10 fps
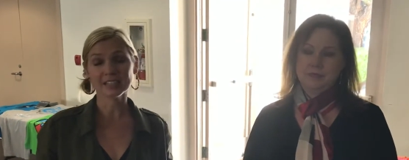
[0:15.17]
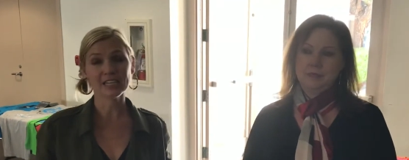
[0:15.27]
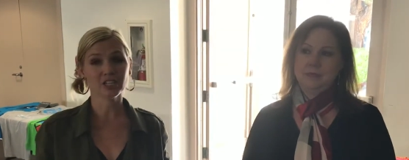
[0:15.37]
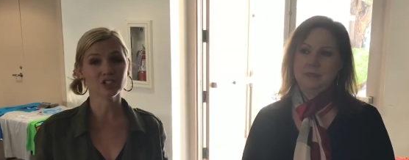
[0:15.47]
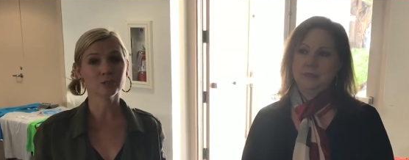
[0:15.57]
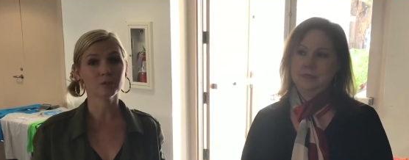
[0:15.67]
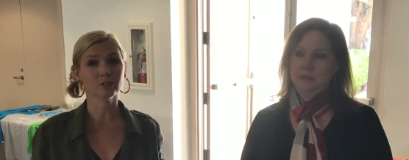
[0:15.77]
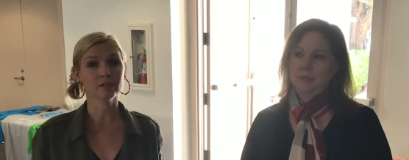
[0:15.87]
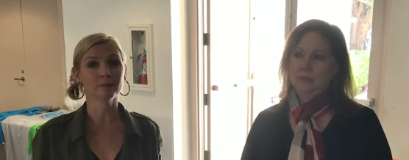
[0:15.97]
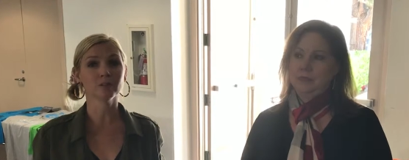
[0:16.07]

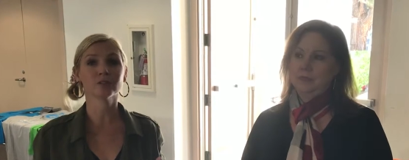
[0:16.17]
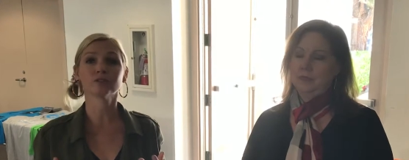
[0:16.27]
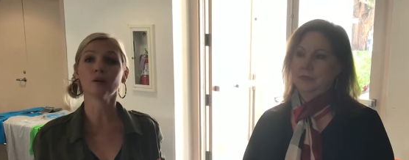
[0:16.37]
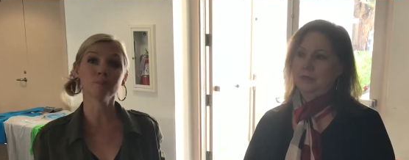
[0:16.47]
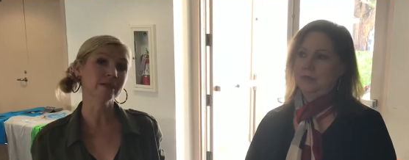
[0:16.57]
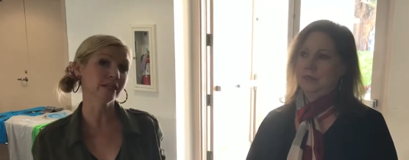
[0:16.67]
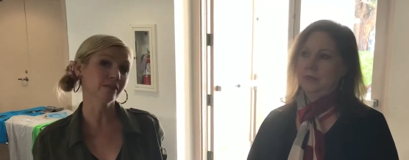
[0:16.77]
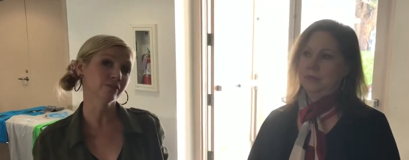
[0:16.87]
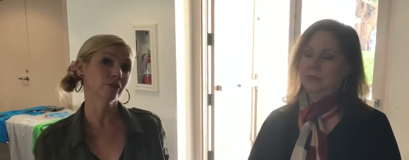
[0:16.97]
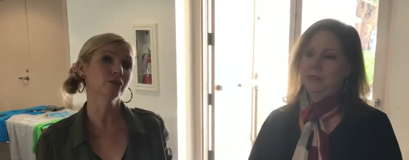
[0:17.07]
Speaker 1: tangible, and most of all,
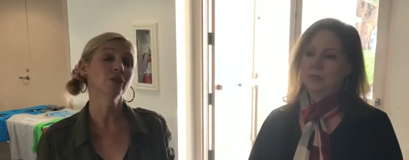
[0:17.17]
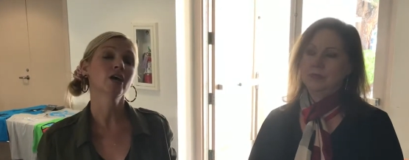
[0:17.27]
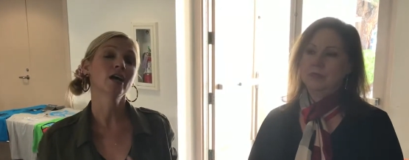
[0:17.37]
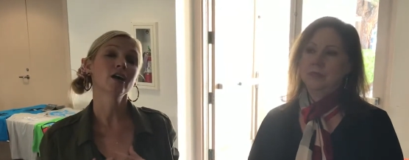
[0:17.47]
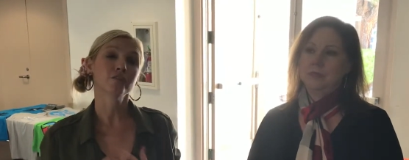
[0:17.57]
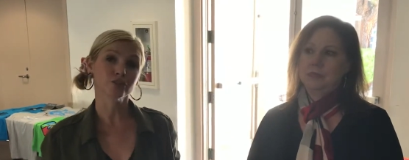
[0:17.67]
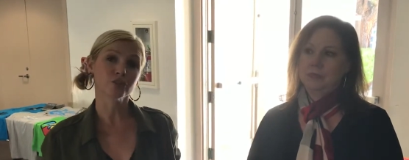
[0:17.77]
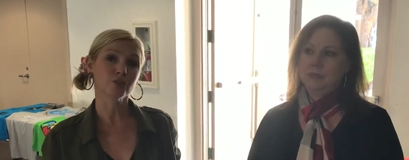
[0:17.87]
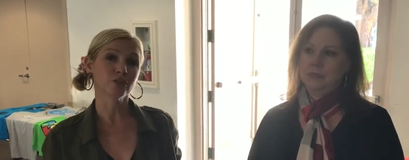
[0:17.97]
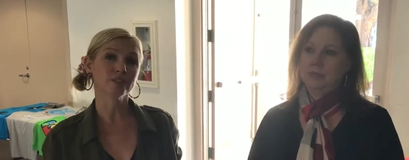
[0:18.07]
meaningful for
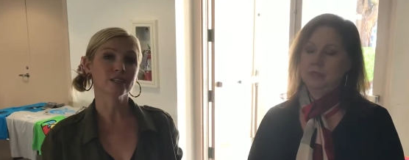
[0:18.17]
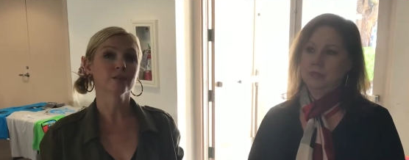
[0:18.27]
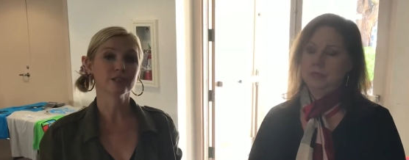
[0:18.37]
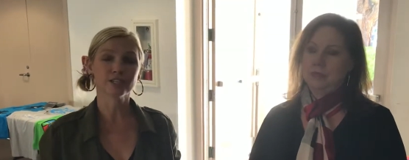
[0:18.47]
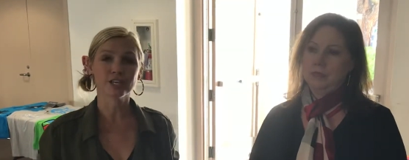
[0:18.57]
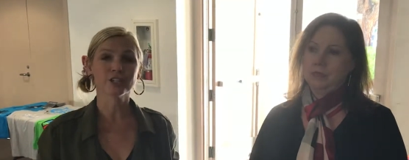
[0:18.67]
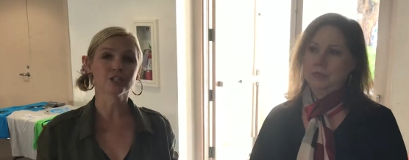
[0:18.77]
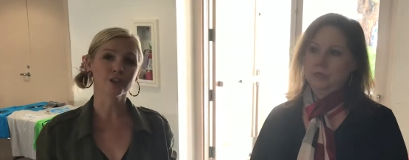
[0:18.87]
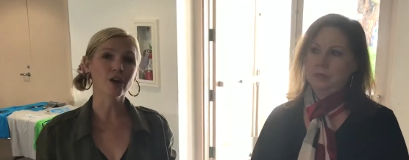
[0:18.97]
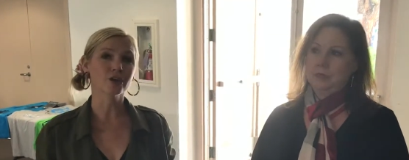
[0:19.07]
students that really
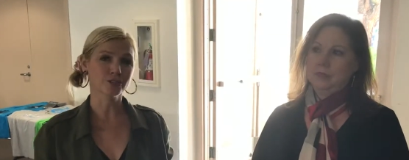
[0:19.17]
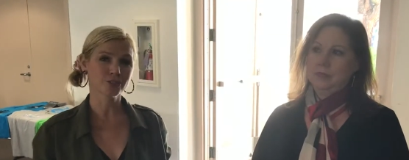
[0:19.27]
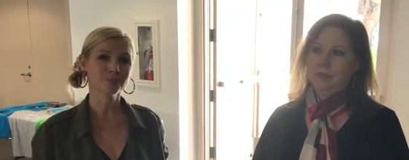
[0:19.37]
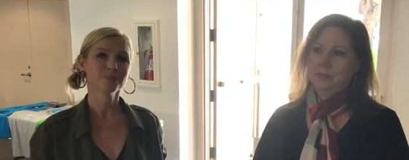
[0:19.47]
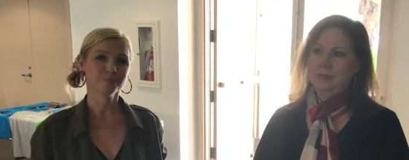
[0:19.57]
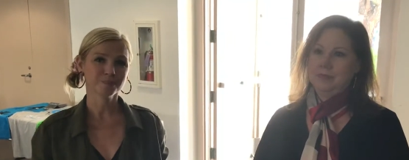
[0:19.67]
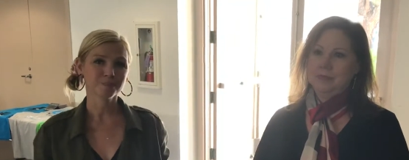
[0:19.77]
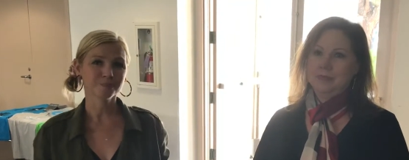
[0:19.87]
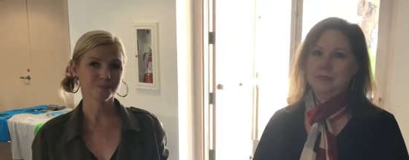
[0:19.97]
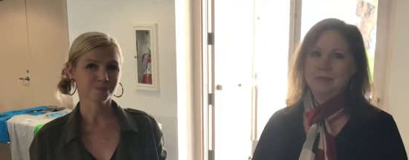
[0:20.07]
touch at their hearts.
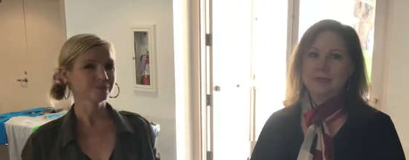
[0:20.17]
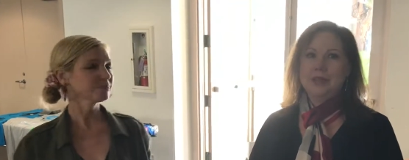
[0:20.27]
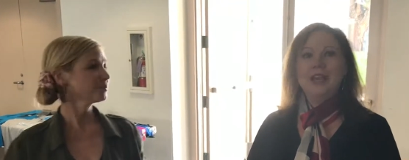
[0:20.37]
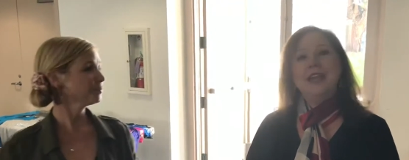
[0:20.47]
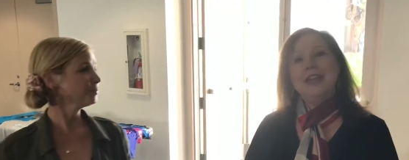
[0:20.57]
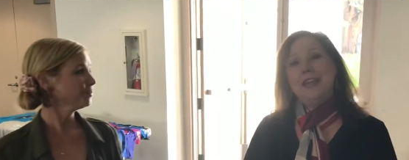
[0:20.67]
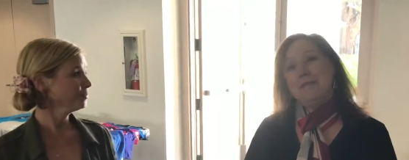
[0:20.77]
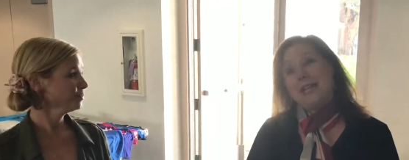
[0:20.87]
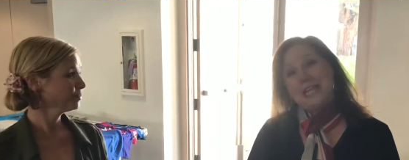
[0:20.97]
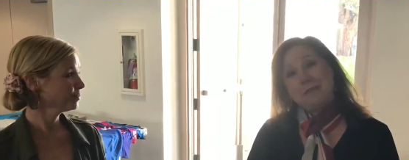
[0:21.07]

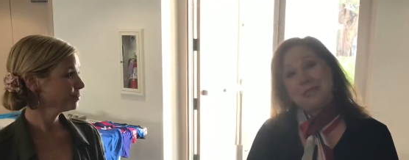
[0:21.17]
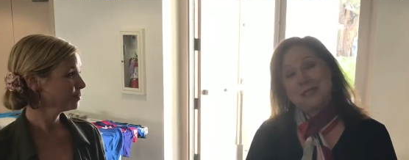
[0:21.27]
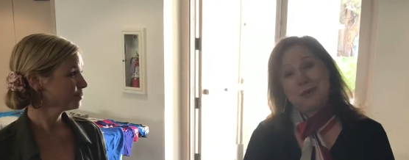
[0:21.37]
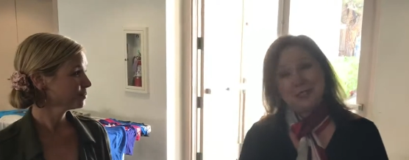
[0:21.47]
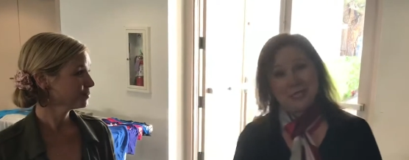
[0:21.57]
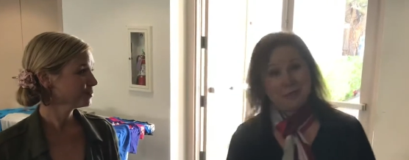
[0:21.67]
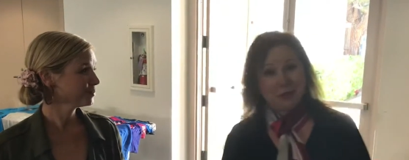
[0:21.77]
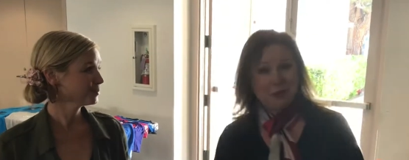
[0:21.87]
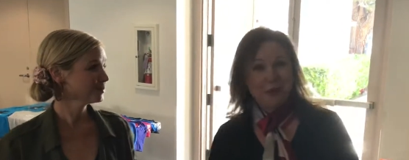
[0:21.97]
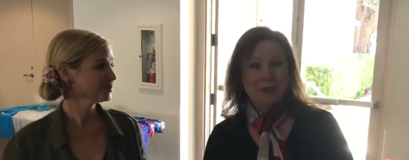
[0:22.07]
Speaker 2: My name is Marcy
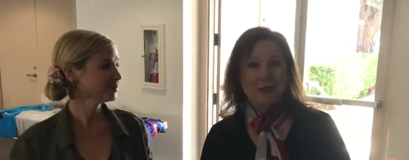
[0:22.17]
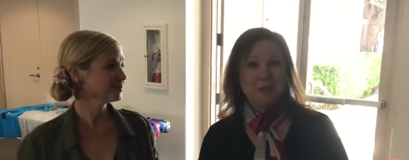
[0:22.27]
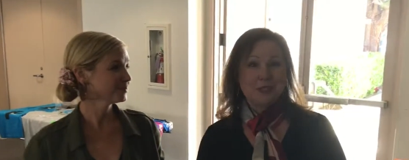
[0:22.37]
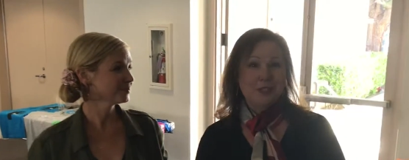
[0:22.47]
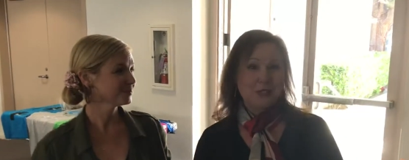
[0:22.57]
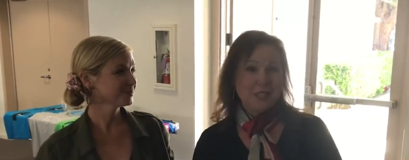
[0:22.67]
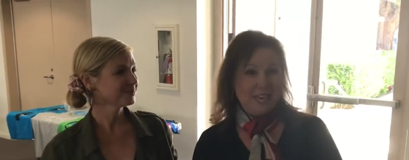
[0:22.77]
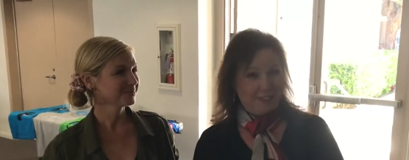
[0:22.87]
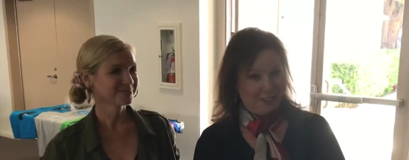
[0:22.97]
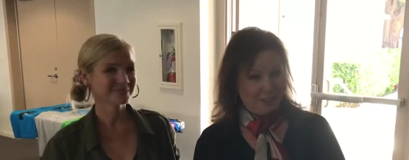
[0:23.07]
Morimoto. I'm the school
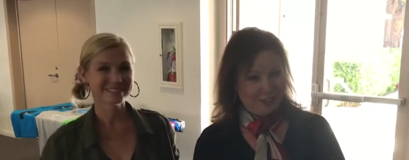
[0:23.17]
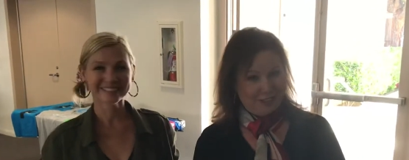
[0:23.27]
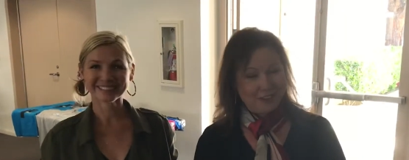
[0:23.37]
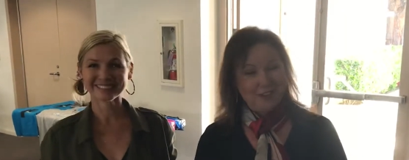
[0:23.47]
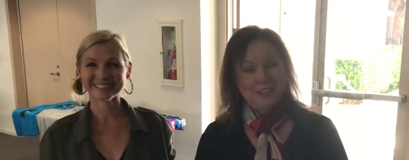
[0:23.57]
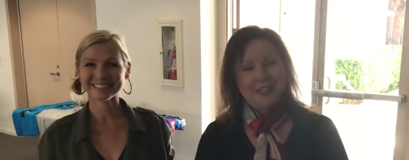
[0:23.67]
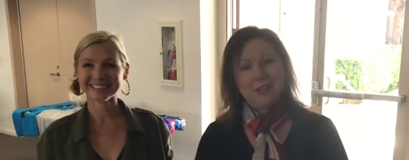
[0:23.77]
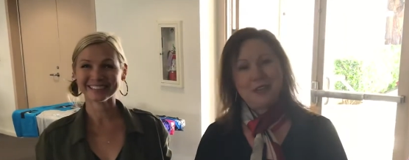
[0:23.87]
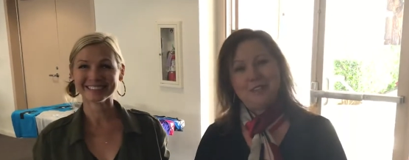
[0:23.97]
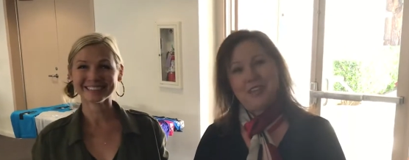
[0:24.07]
counselor here at Our
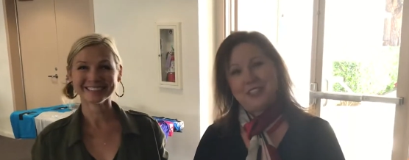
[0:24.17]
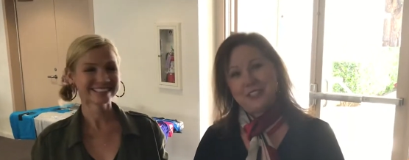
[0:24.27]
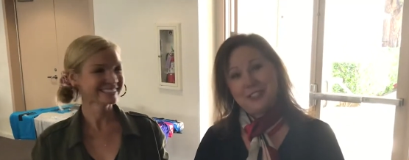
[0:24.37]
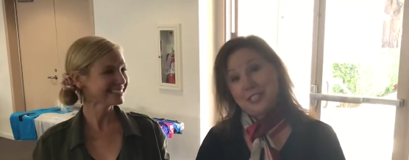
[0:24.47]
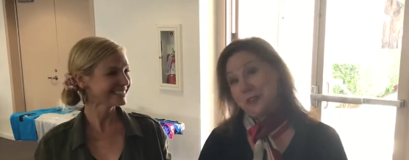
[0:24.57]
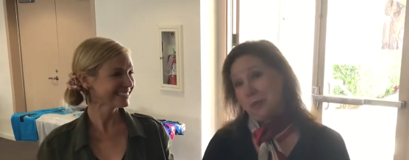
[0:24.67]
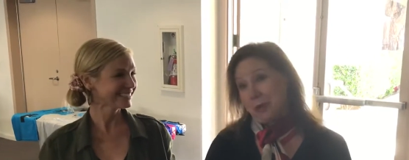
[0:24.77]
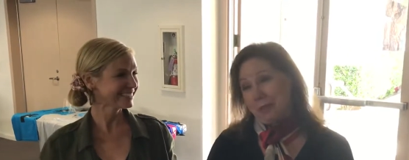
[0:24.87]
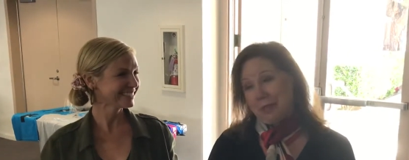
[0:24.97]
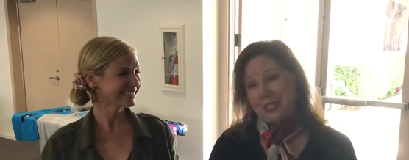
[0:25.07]
Lady Queen of Angels in
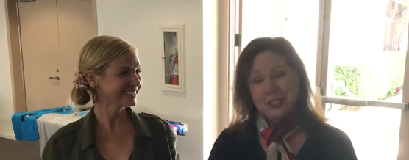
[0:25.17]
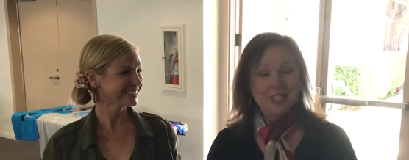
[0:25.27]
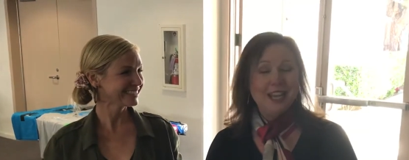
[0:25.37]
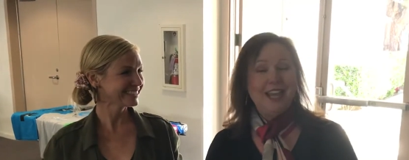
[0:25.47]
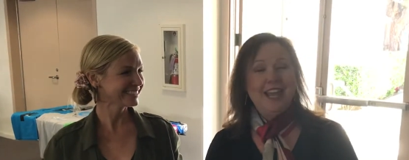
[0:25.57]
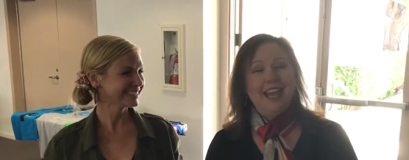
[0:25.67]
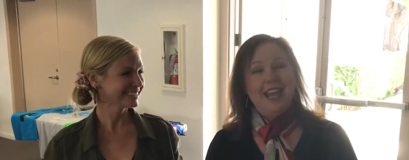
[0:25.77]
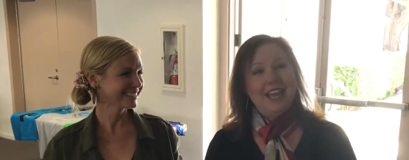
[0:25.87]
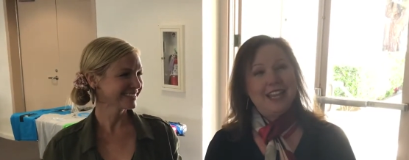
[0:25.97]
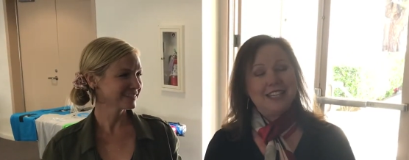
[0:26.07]
Newport Beach
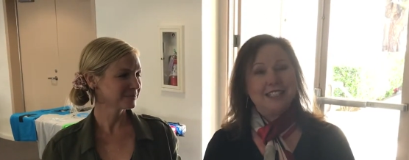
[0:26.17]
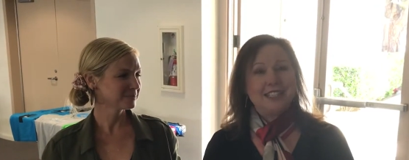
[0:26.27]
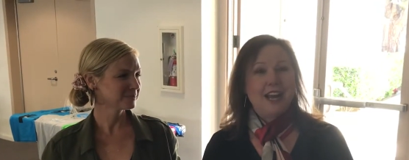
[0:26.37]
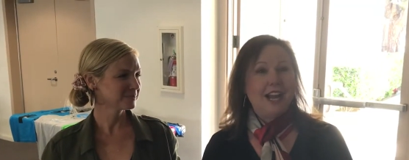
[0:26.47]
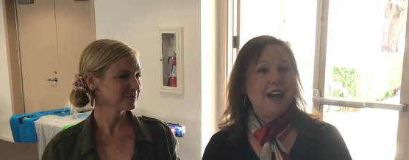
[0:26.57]
and I